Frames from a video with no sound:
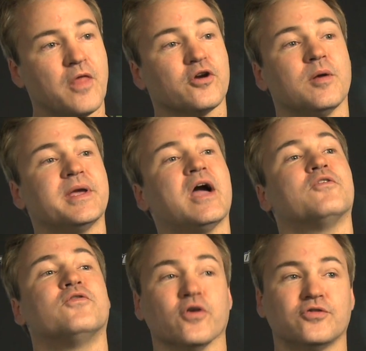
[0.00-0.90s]
They're coming
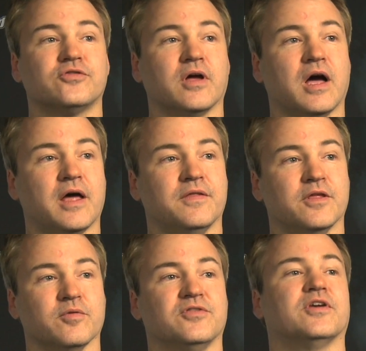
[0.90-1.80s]
out first on
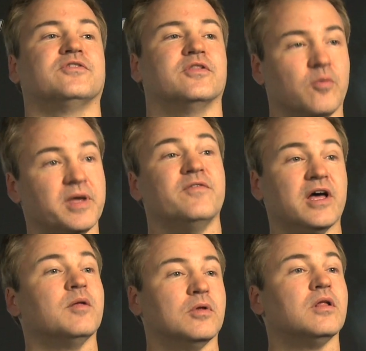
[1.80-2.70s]
the 360. They'll be
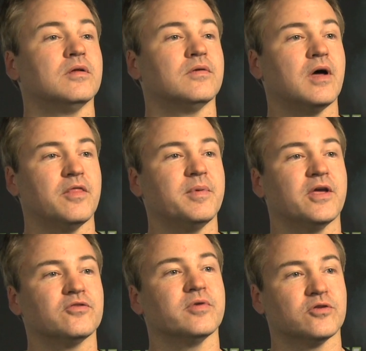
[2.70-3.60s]
available on the
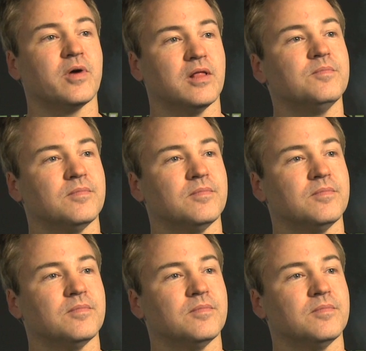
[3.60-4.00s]
PS3 as well.